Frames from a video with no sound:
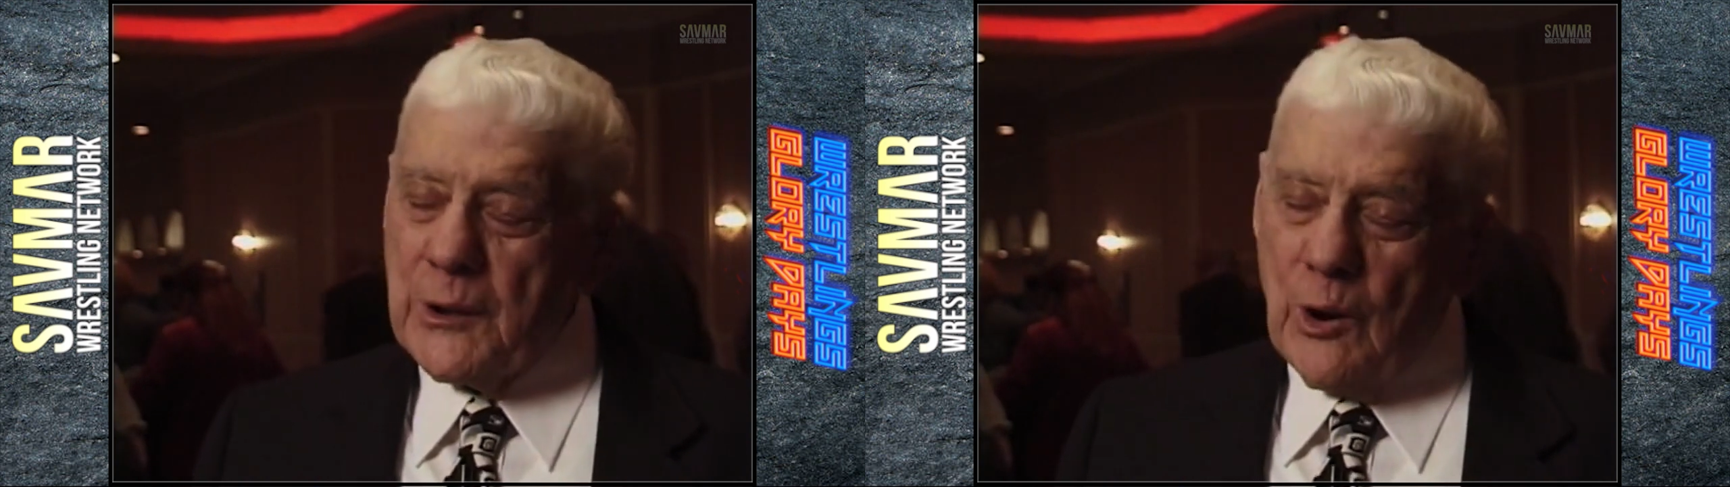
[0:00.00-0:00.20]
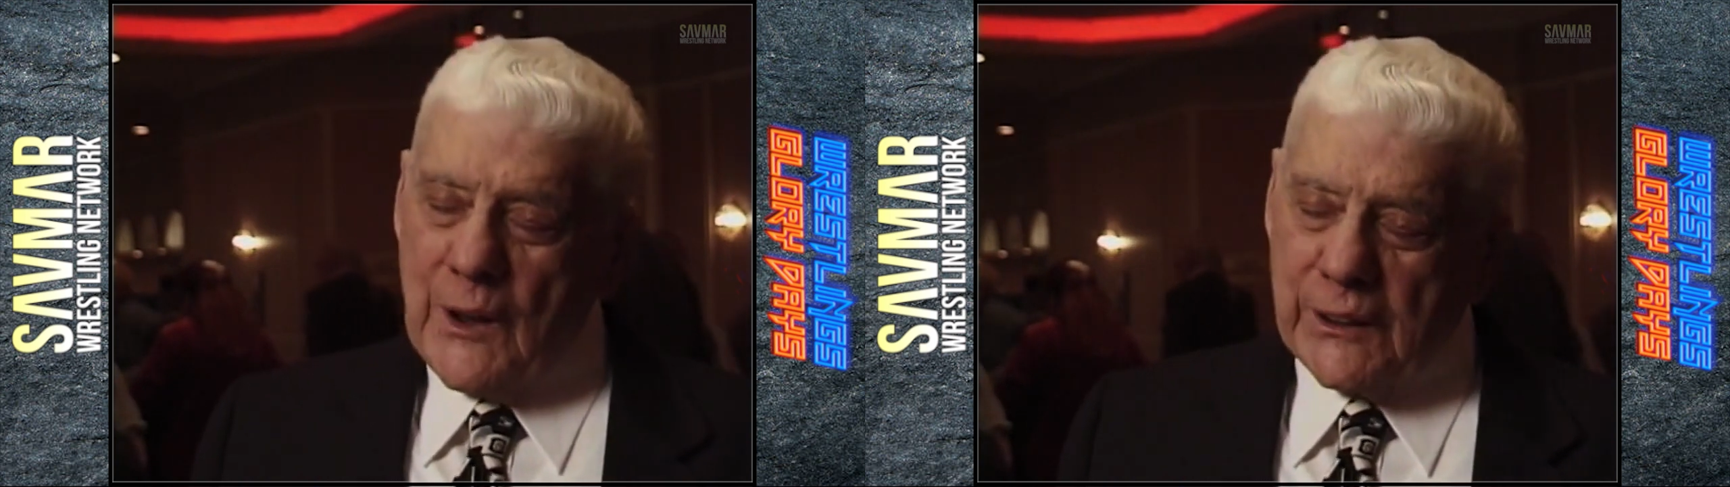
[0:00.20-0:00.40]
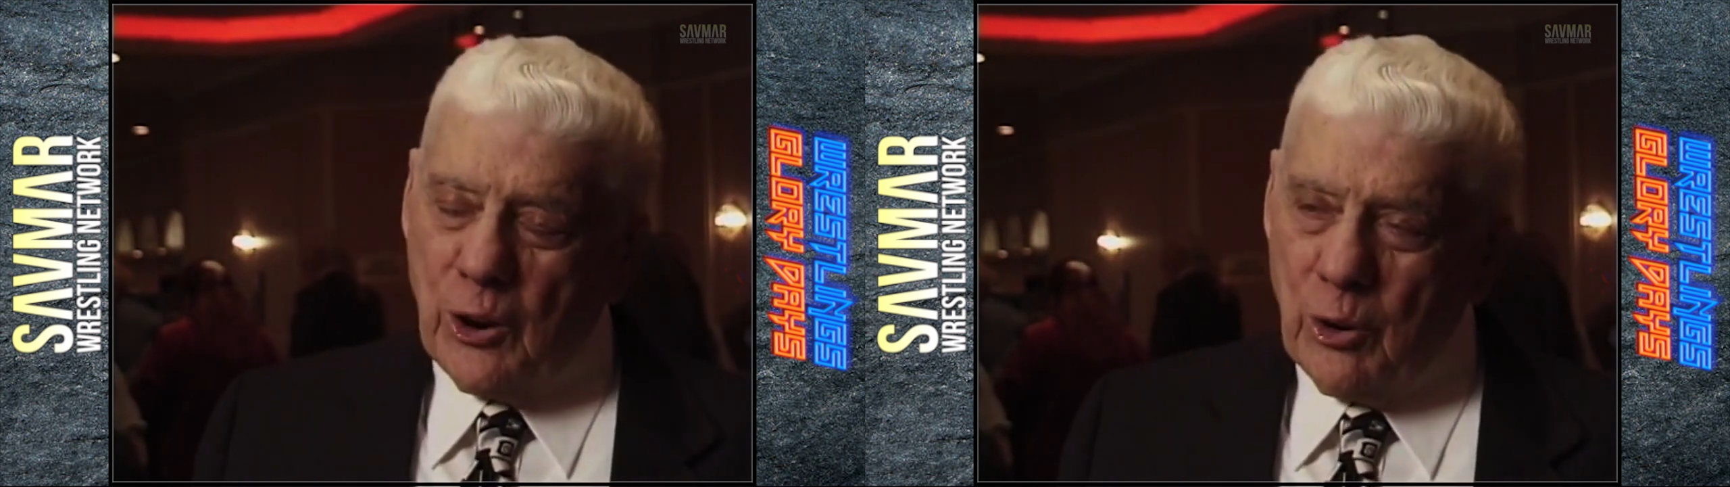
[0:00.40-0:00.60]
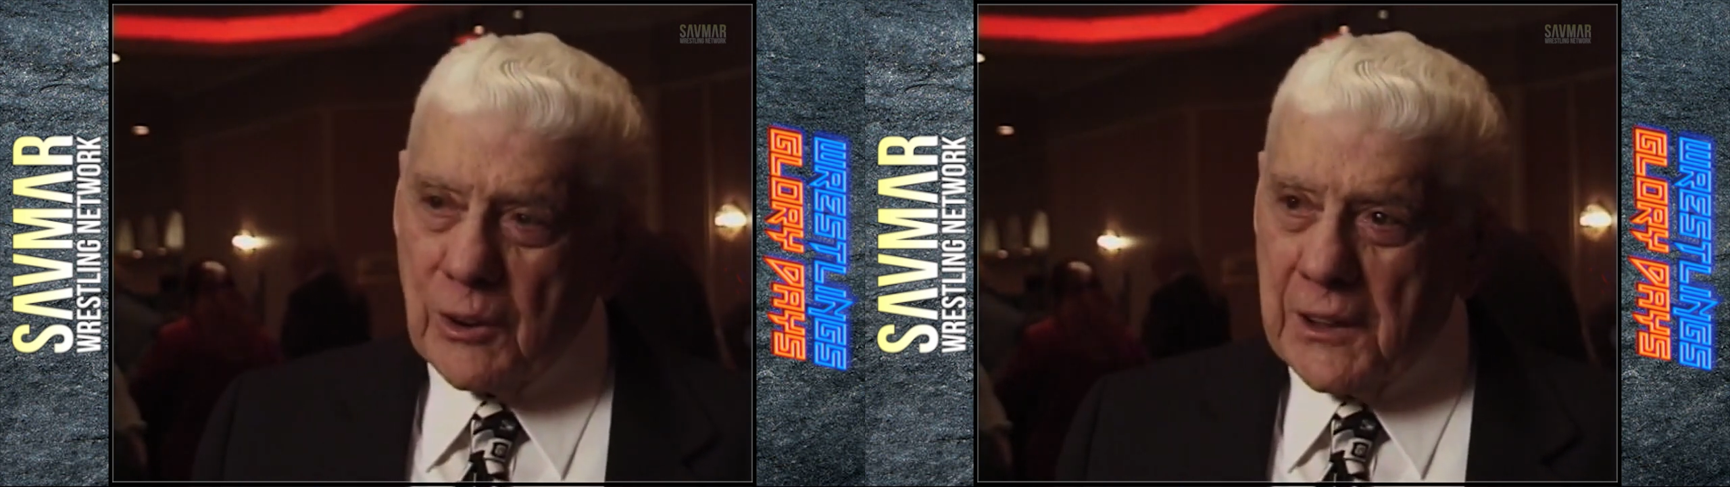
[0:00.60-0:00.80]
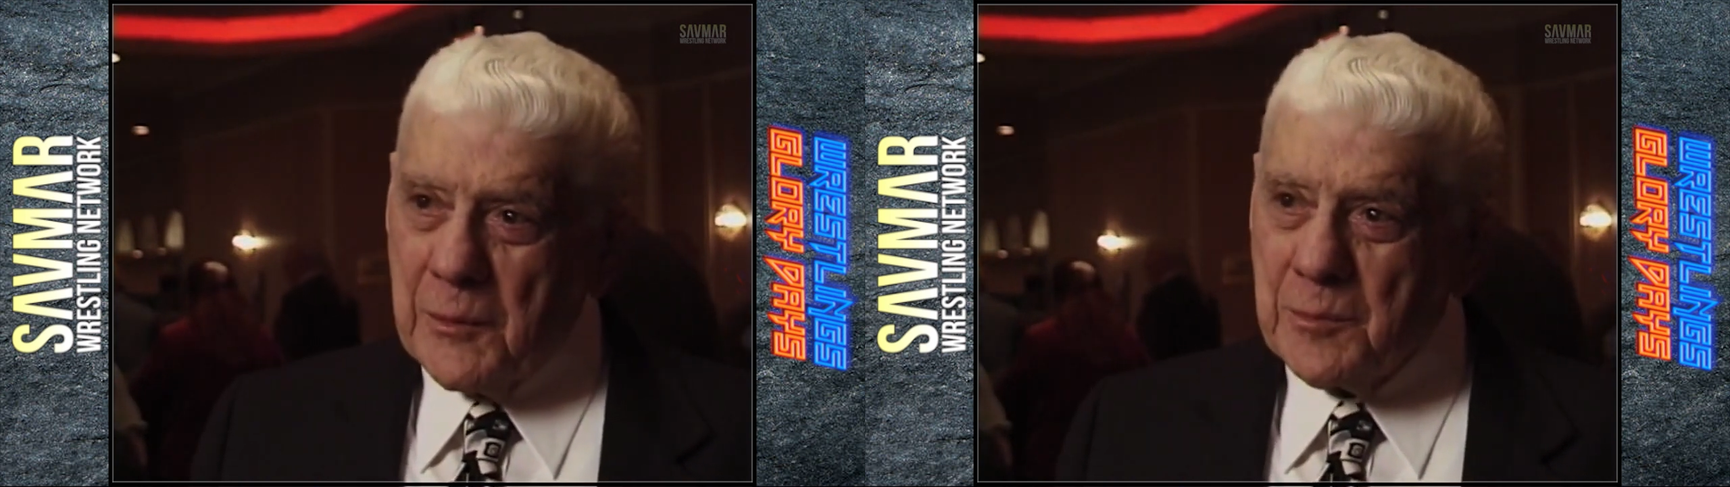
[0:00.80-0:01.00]
me or I
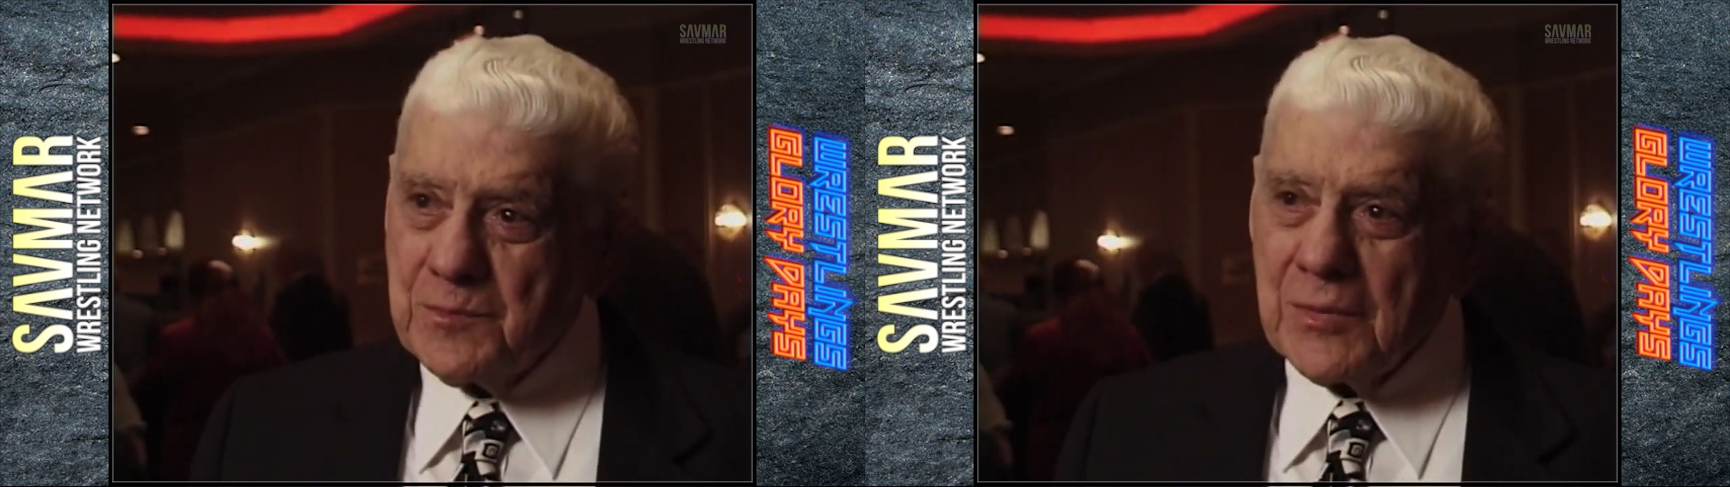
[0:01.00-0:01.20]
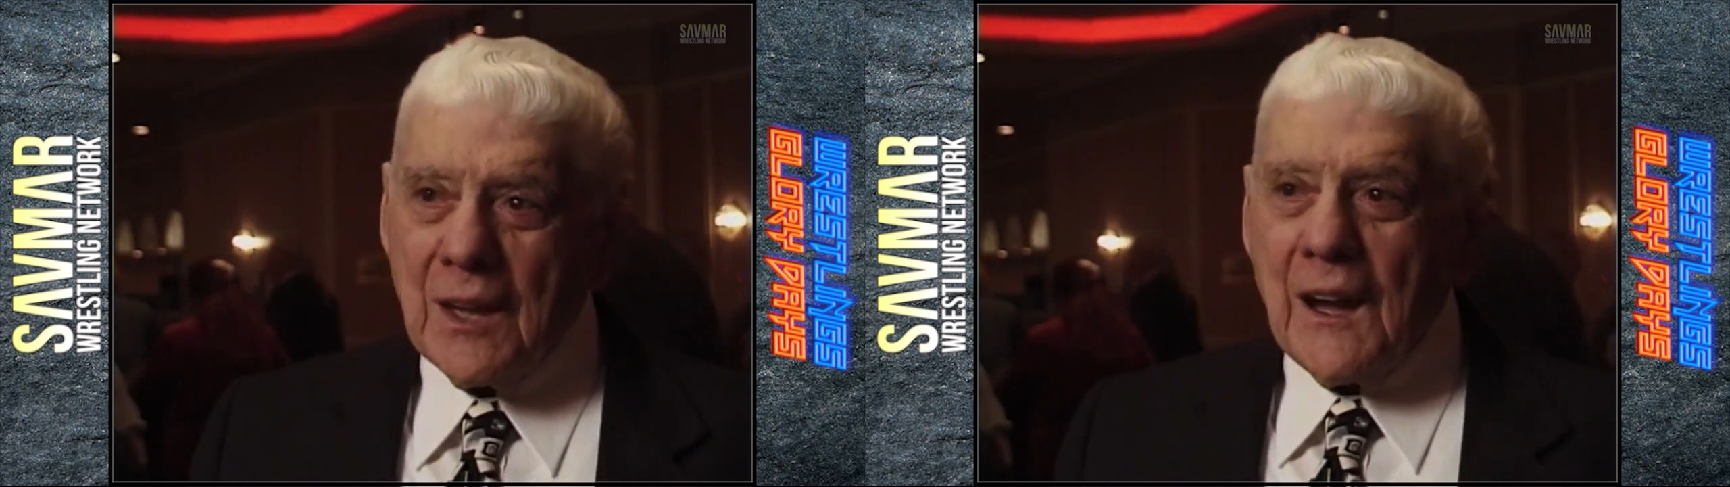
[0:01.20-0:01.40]
call him,